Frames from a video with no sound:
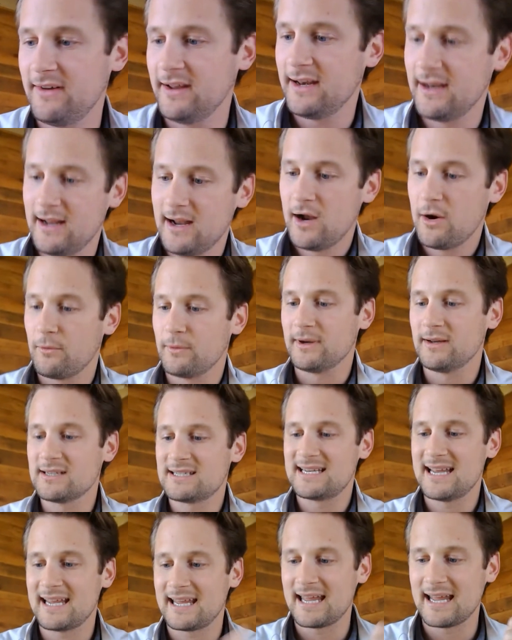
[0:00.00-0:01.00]
it. Real
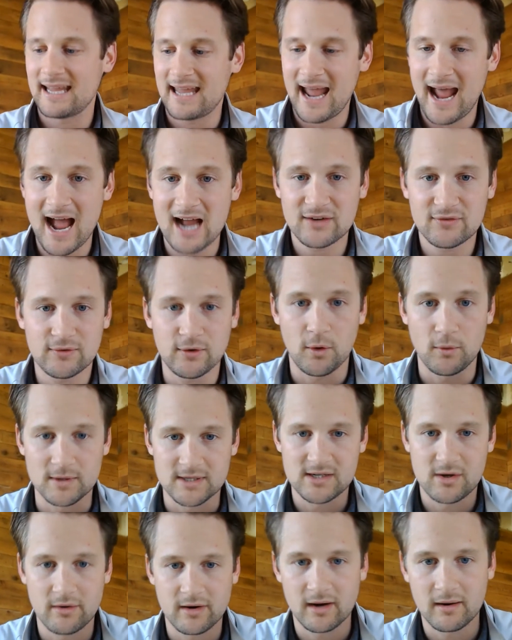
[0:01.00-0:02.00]
estate can cash flow. It's
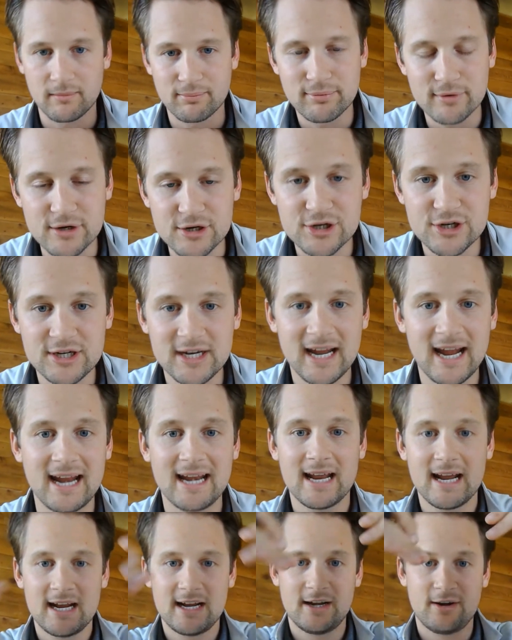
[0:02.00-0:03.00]
going to
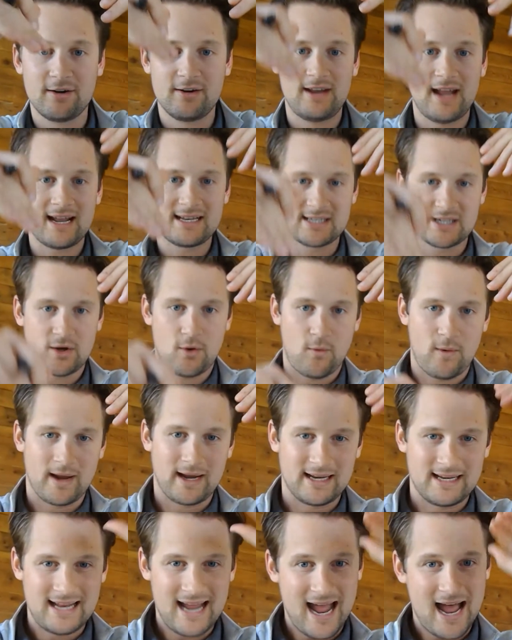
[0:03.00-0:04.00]
appreciate. Your debt's
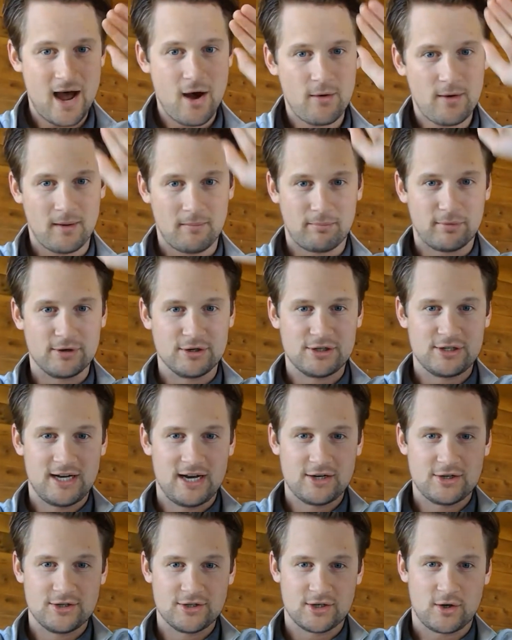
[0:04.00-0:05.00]
going down,
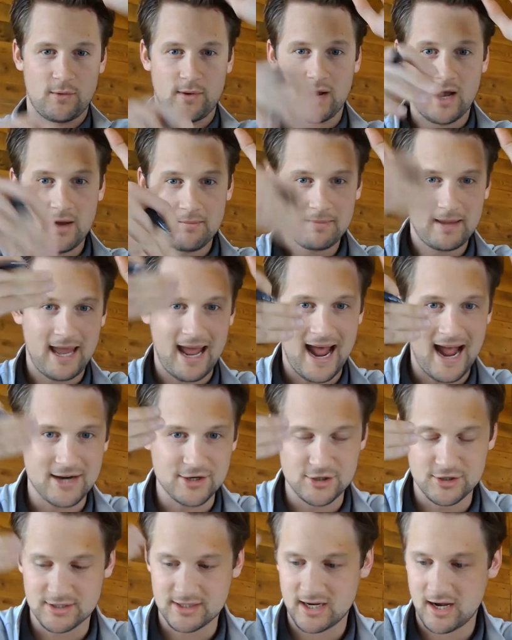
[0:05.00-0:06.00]
appreciation's going up, cash
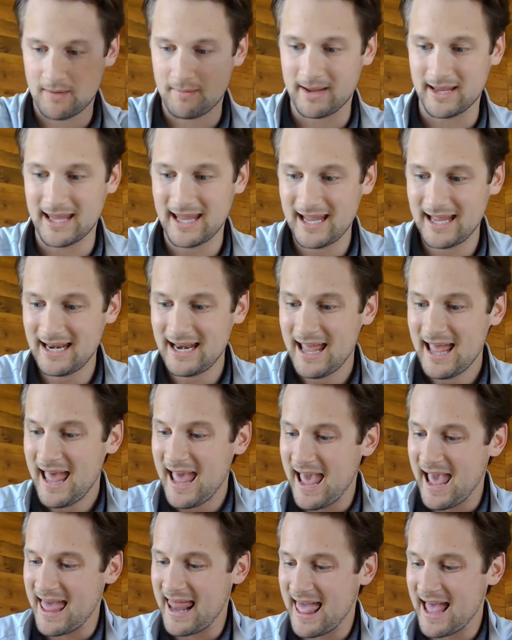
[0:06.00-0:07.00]
is coming in.
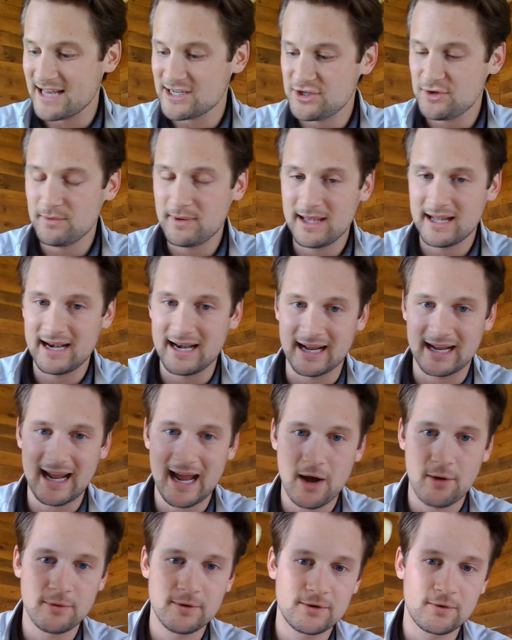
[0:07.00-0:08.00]
And as you get an
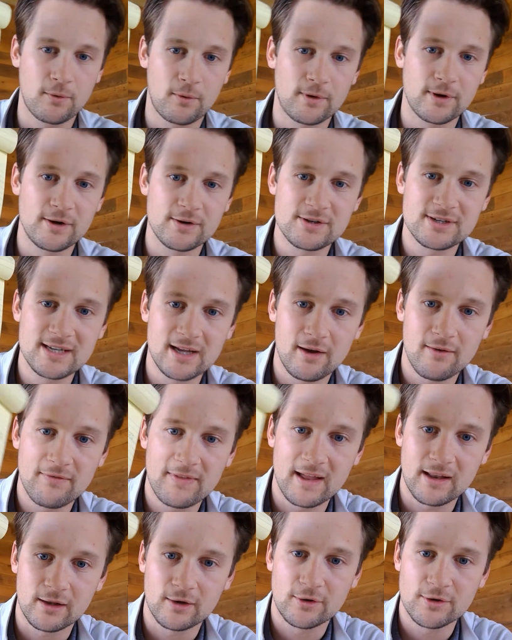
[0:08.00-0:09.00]
accountant or yourself
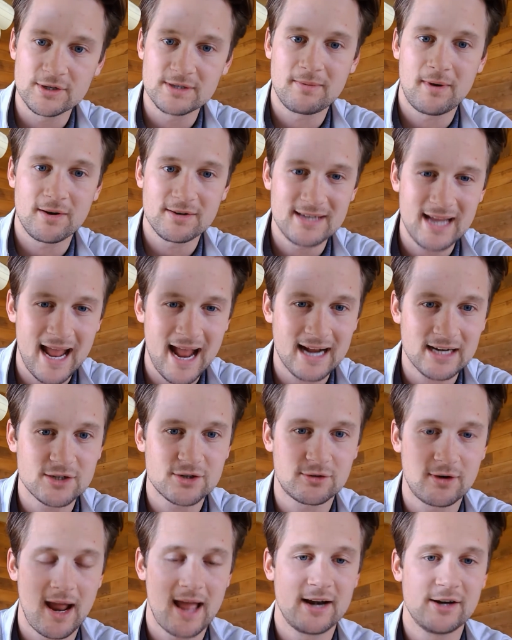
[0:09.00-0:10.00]
that learns about tax
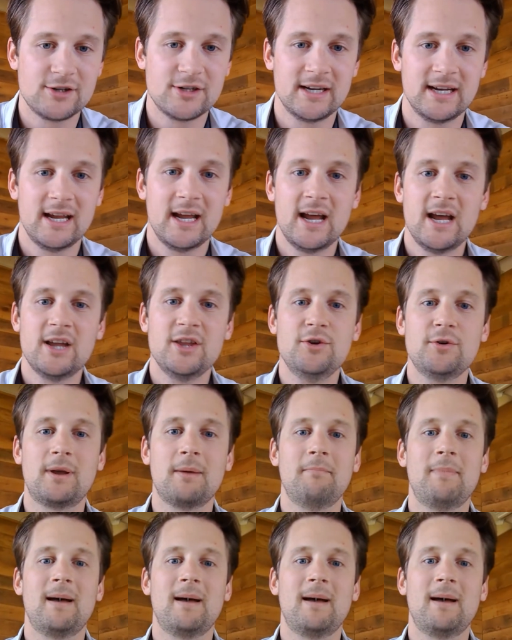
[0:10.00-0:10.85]
strategy, you can